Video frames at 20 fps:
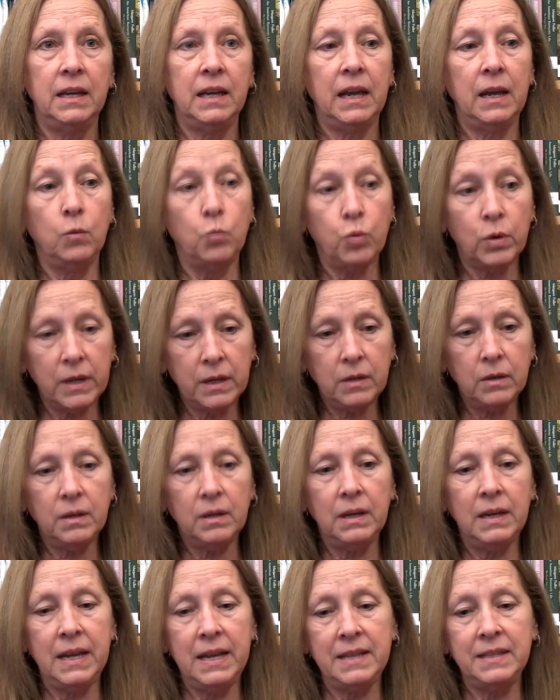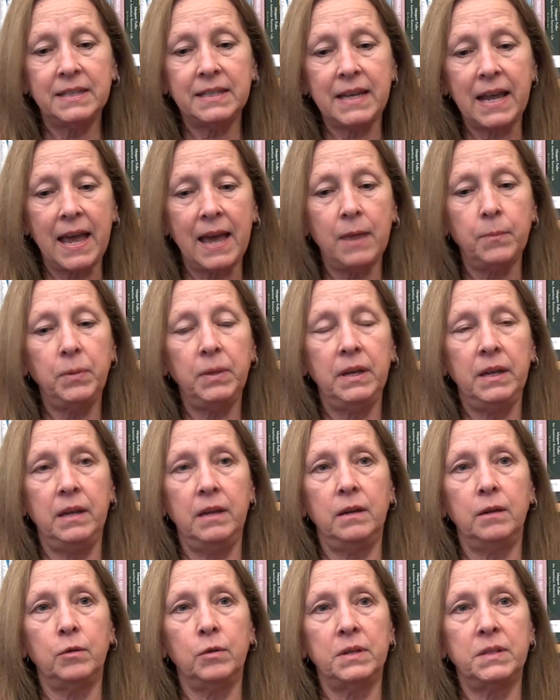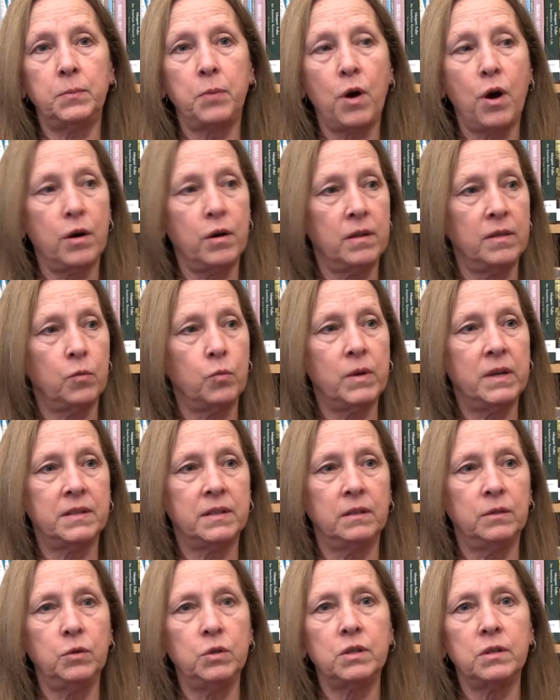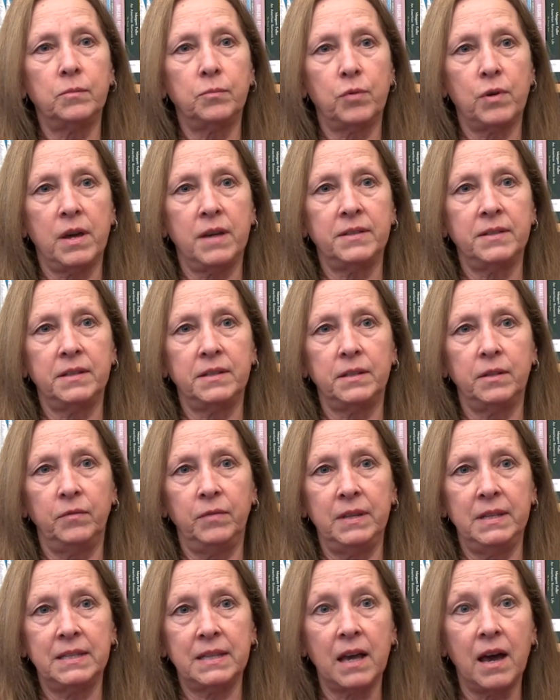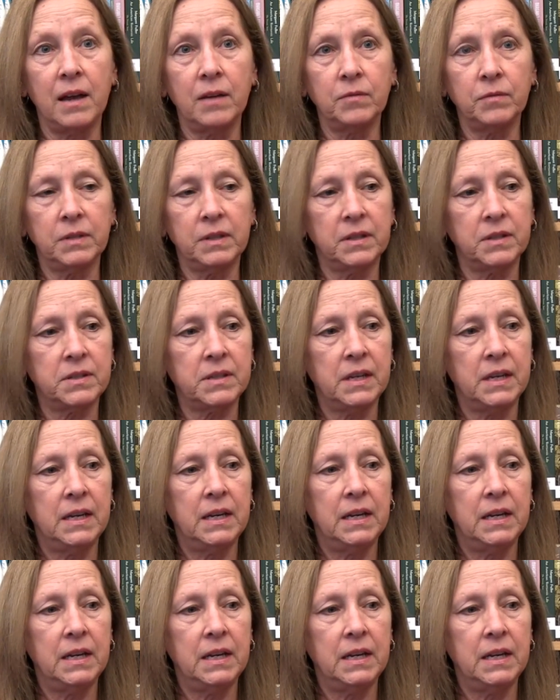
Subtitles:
and what needs to happen here as part of the resolution process of these conflicts